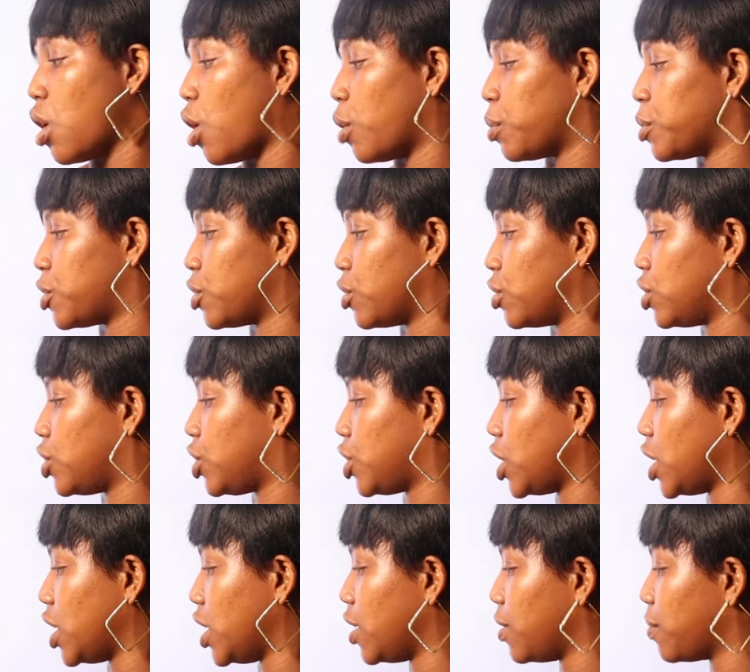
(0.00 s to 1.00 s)
Option
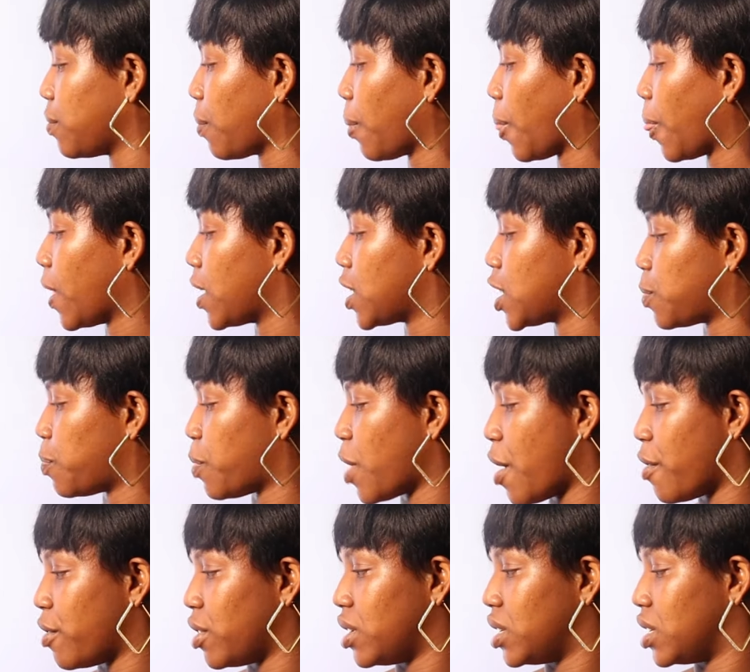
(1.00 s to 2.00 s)
D,
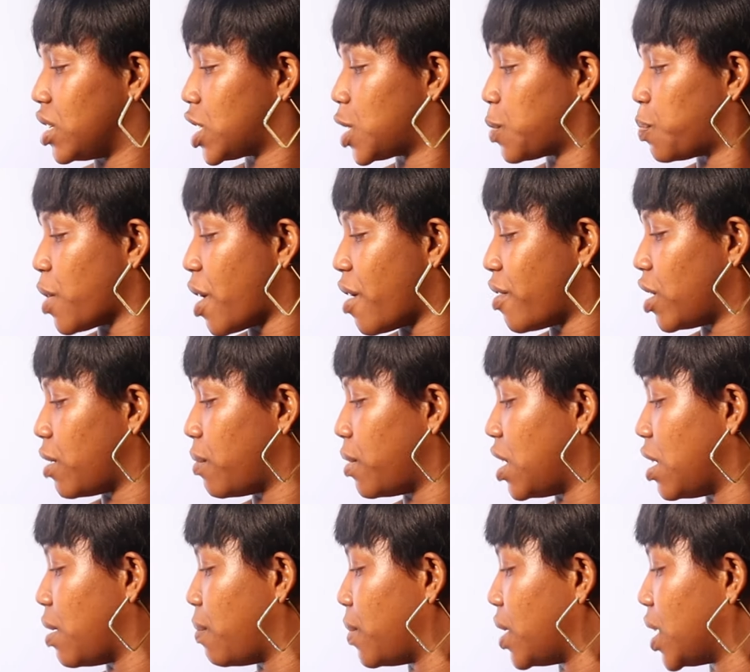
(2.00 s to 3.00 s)
sparingly.
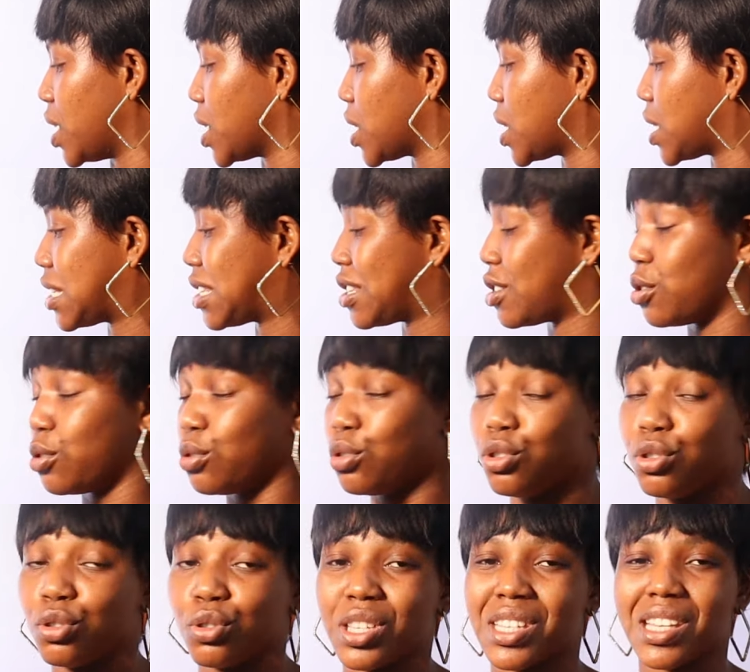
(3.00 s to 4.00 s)
Sparingly means to
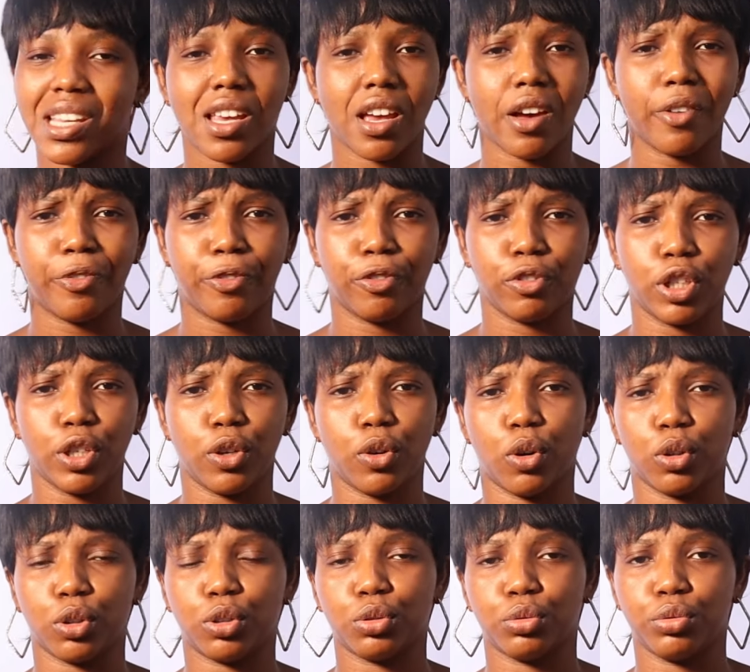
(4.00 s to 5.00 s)
use carefully
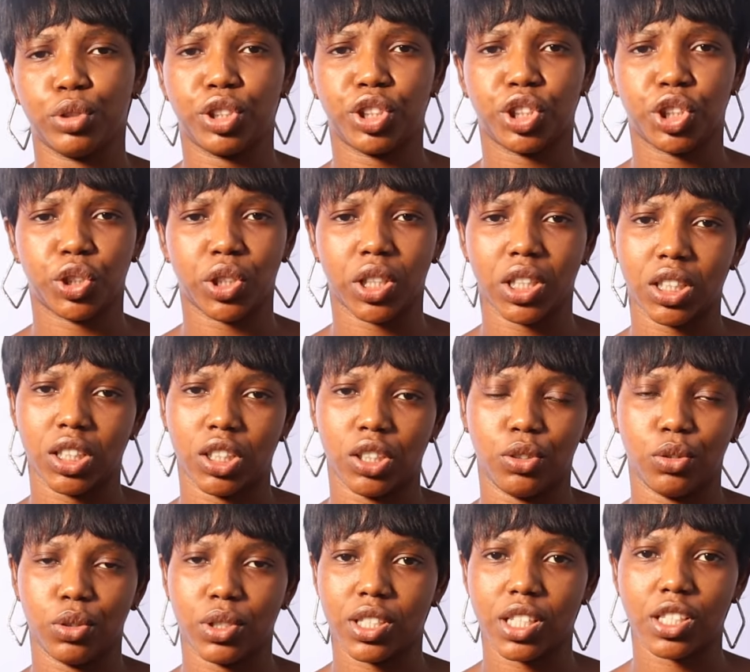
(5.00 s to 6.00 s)
or to restrain the
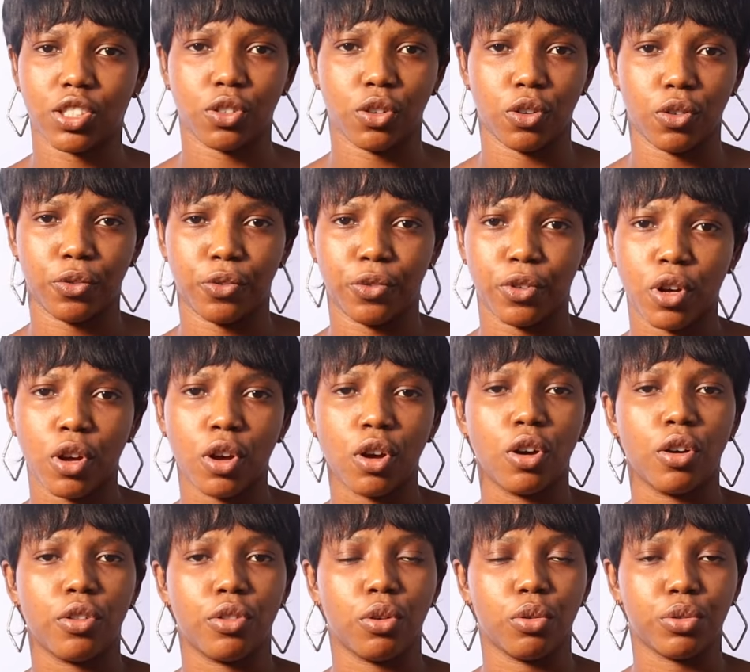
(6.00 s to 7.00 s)
usage of
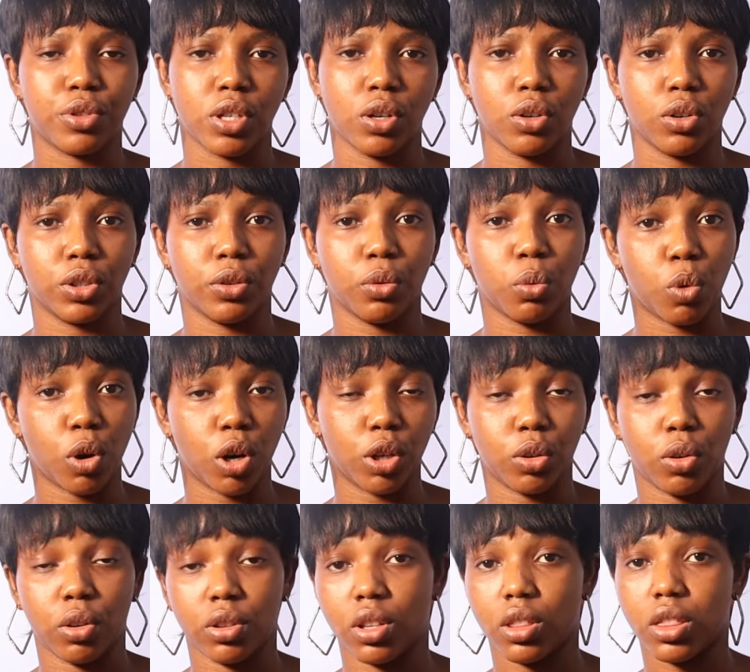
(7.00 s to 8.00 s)
the, the
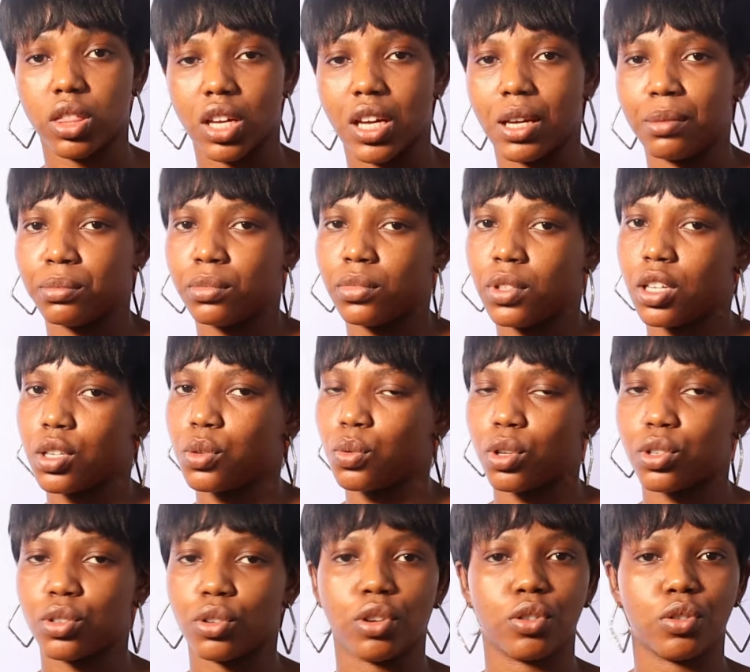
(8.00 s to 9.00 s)
word or the term. It
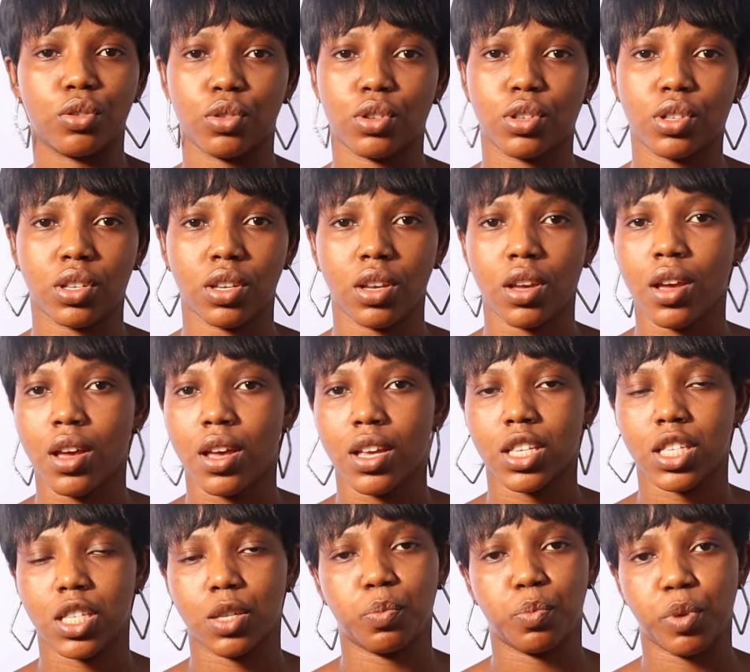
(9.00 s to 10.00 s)
was not used
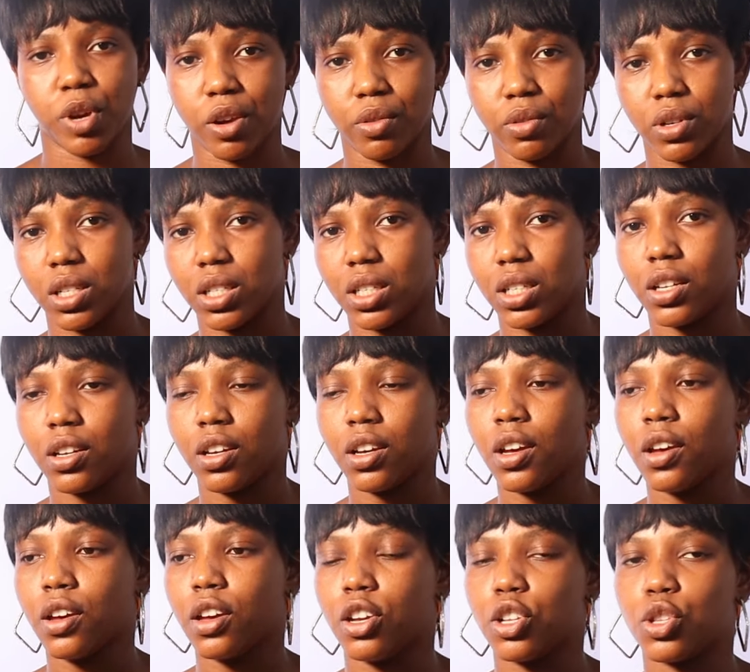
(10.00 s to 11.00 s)
sparingly.
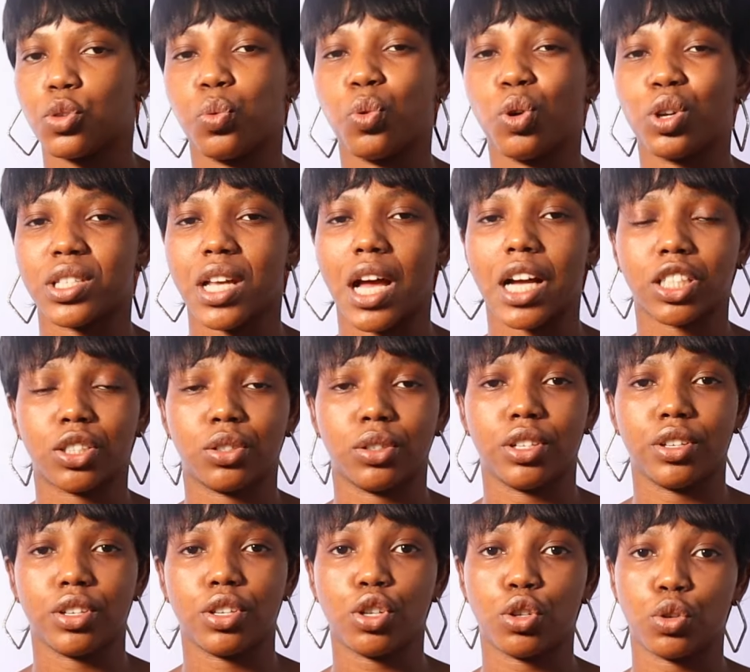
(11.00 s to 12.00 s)
It was
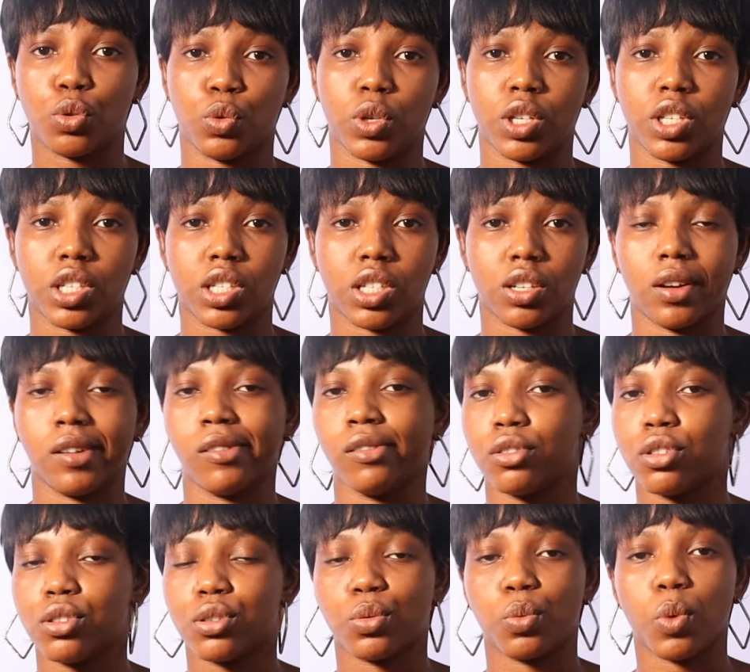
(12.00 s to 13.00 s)
actually switched
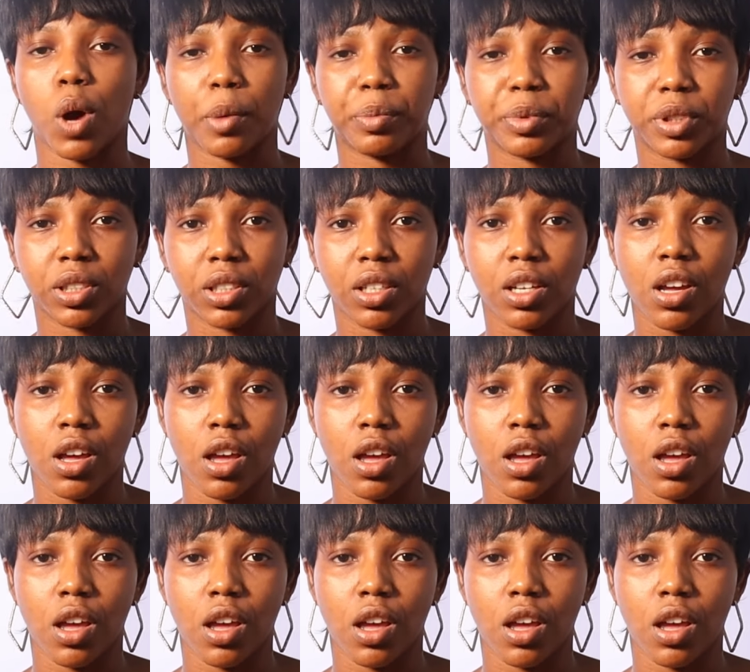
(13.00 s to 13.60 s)
or swapped.